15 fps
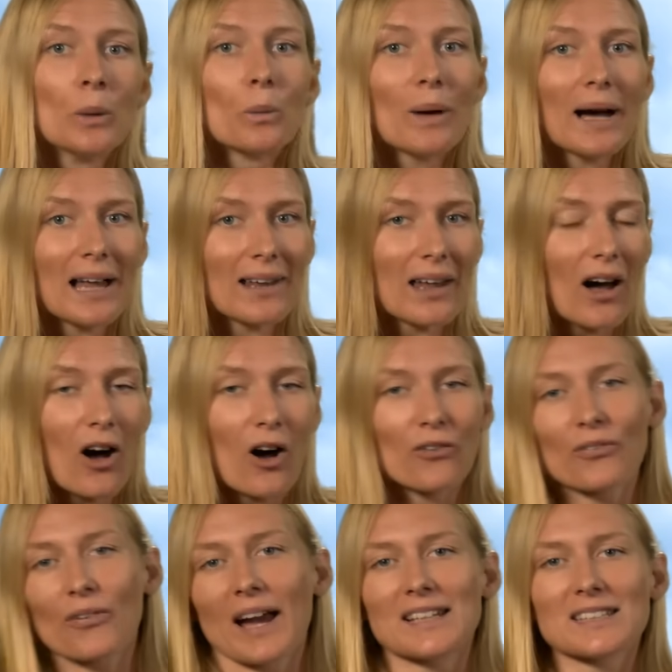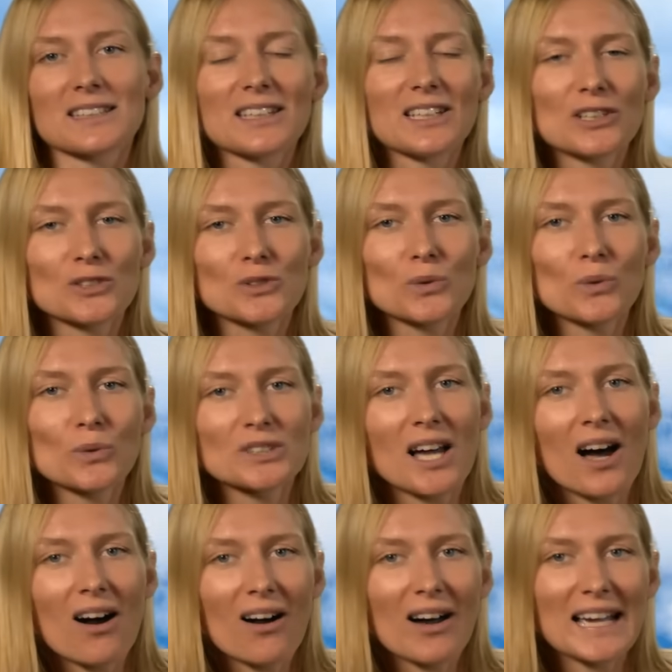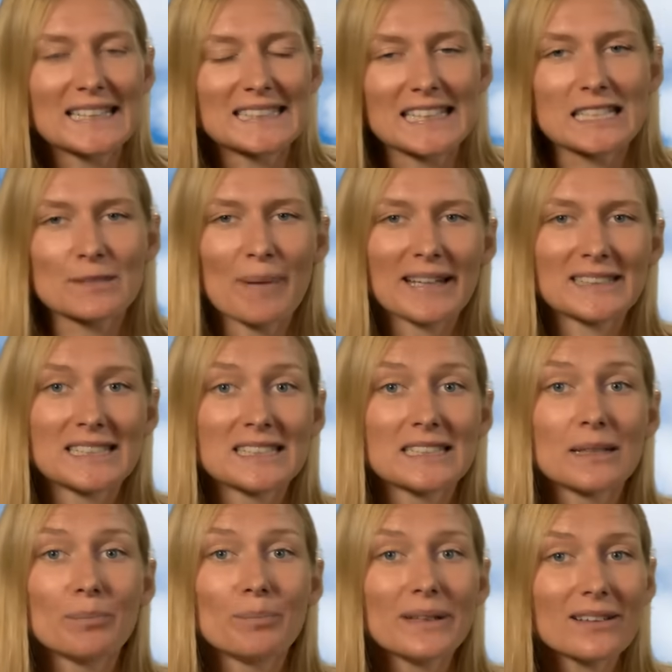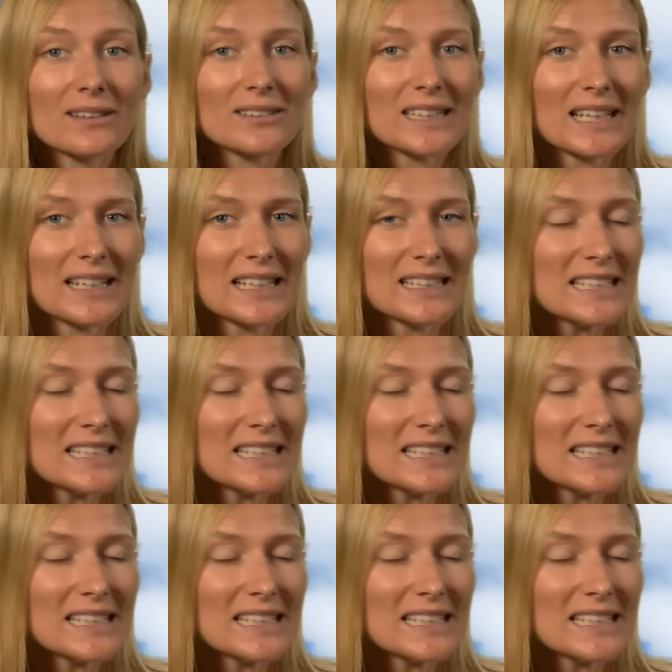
Well, our friend the Azores high is expected to build in.